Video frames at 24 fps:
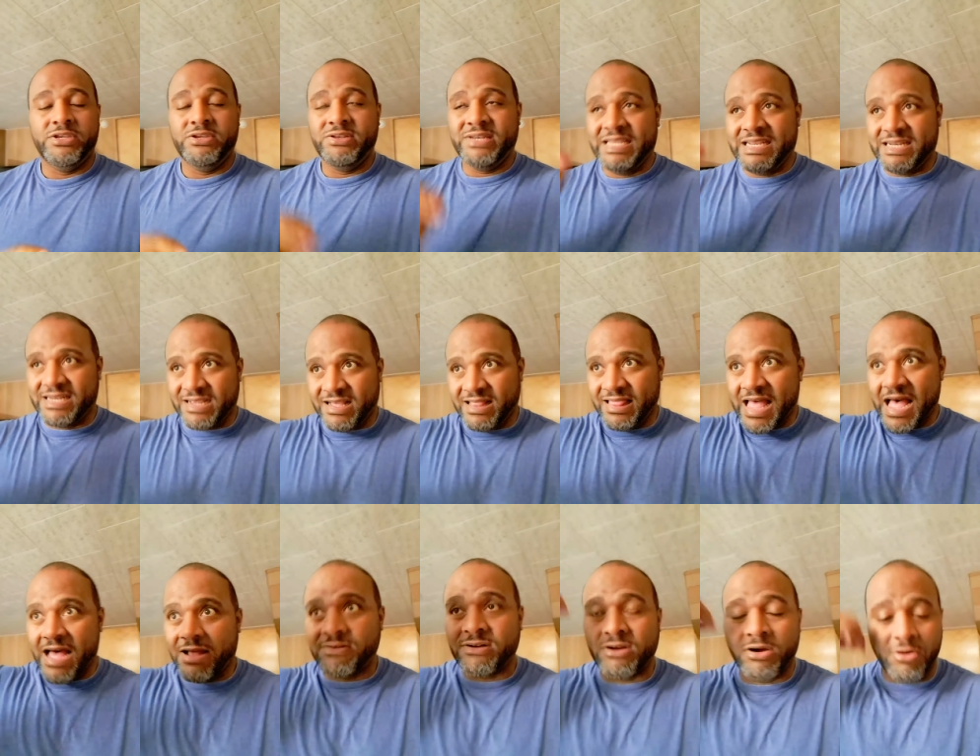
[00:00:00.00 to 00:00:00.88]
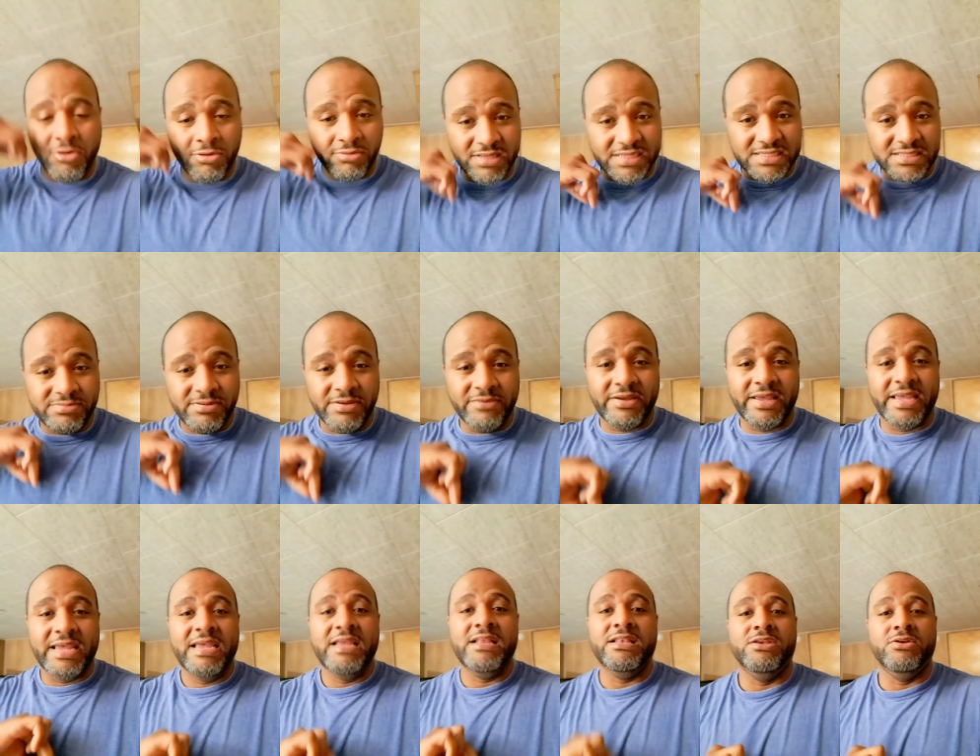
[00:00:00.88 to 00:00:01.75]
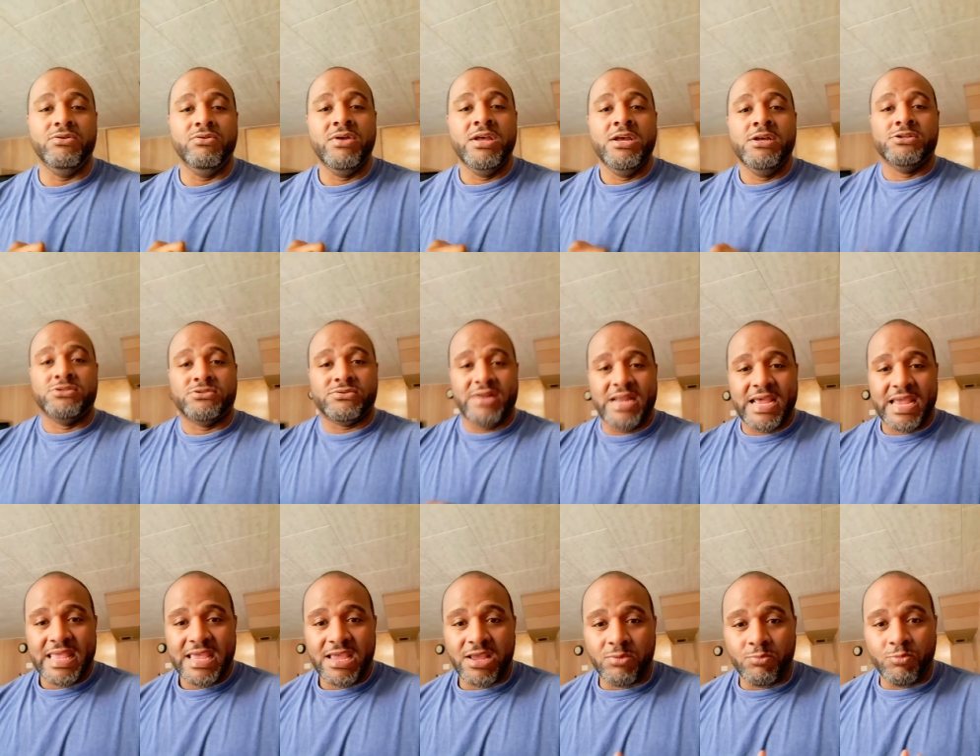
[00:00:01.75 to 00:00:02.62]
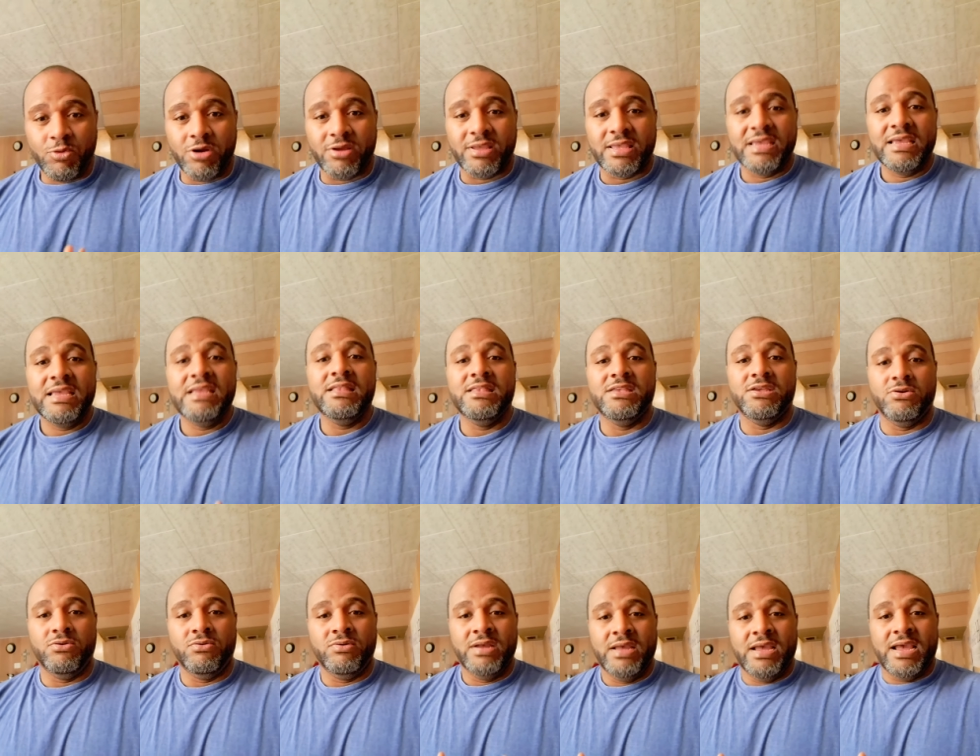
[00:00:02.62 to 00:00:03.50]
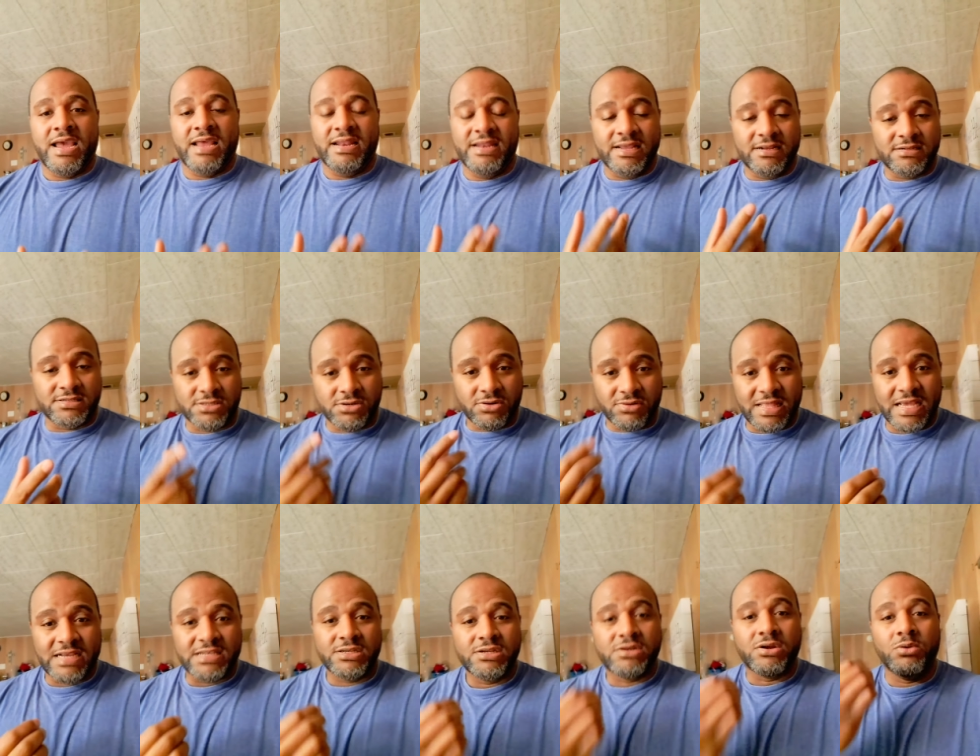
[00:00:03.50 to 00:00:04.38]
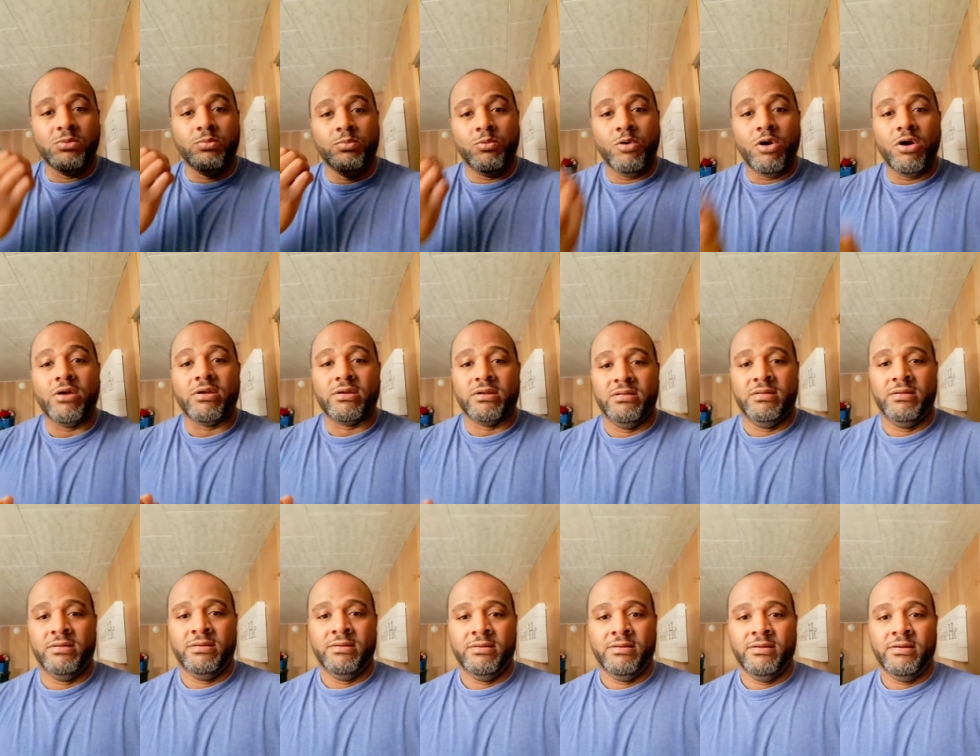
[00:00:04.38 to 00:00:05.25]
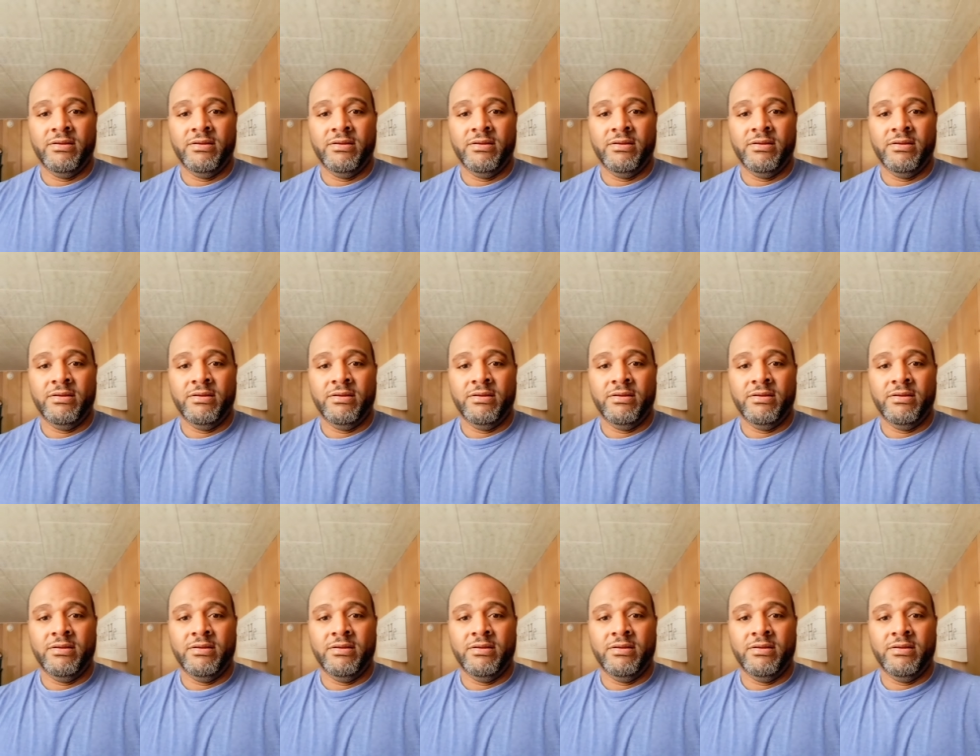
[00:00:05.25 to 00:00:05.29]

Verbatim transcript: You need to allow the Holy Spirit in you so that he can work in you and then so that you can work